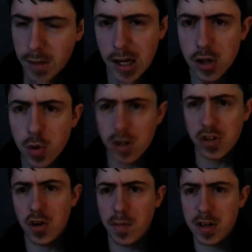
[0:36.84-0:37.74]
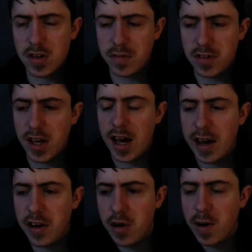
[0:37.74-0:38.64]
just wanted to talk because obviously
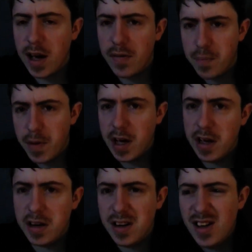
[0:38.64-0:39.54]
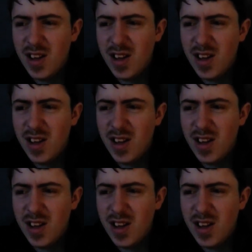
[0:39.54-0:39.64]
I know I haven't been